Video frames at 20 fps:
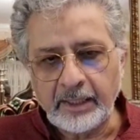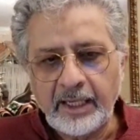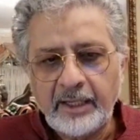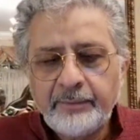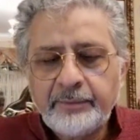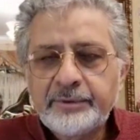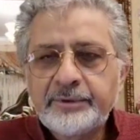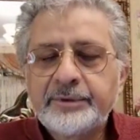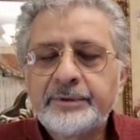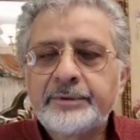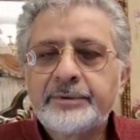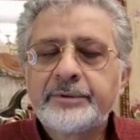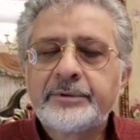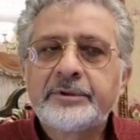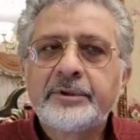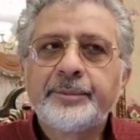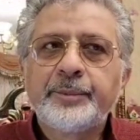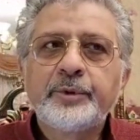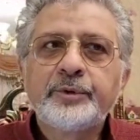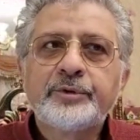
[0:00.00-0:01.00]
I was
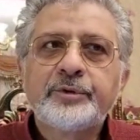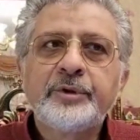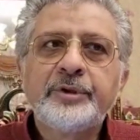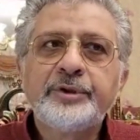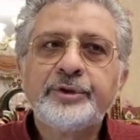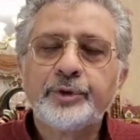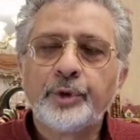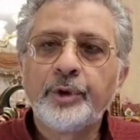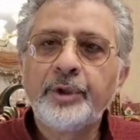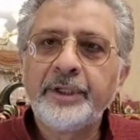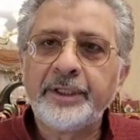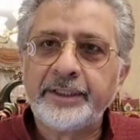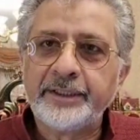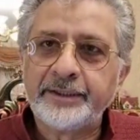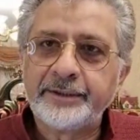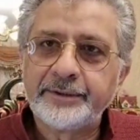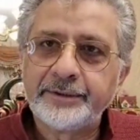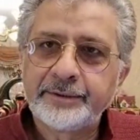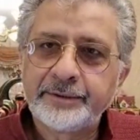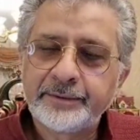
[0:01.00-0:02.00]
supposed to enjoy
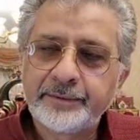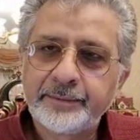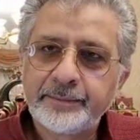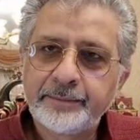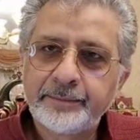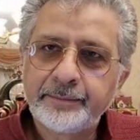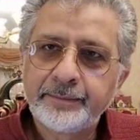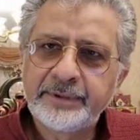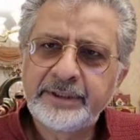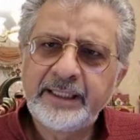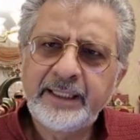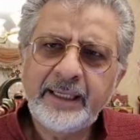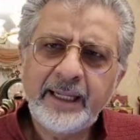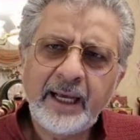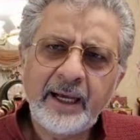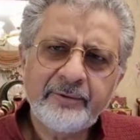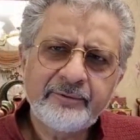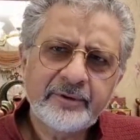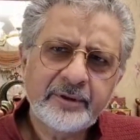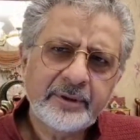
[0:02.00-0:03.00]
it, but then
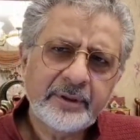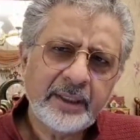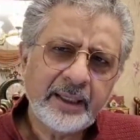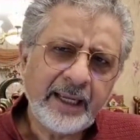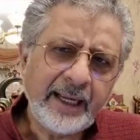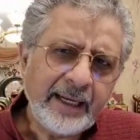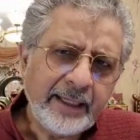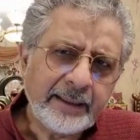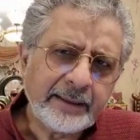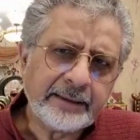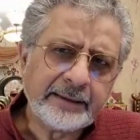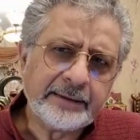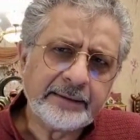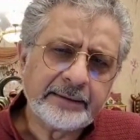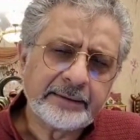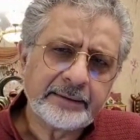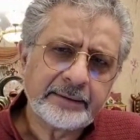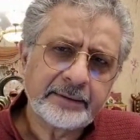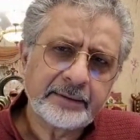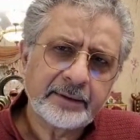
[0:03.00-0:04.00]
after the end,
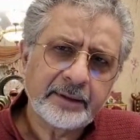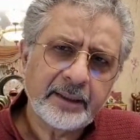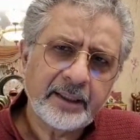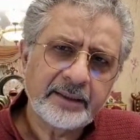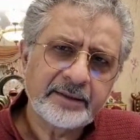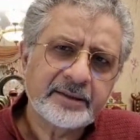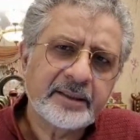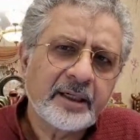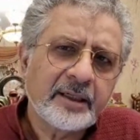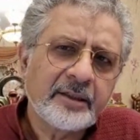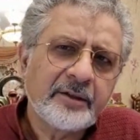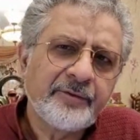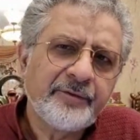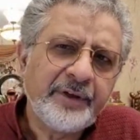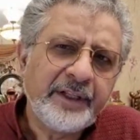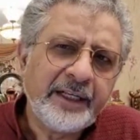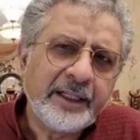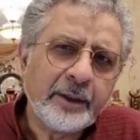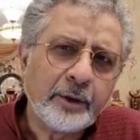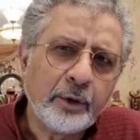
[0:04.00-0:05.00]
I started
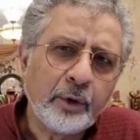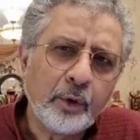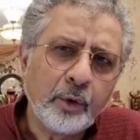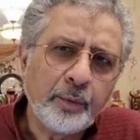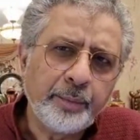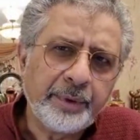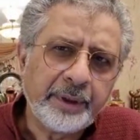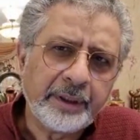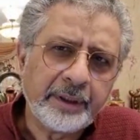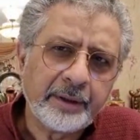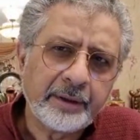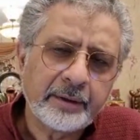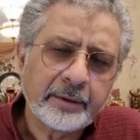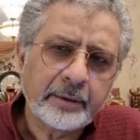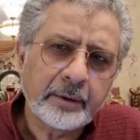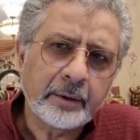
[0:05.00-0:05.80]
feeling gloomy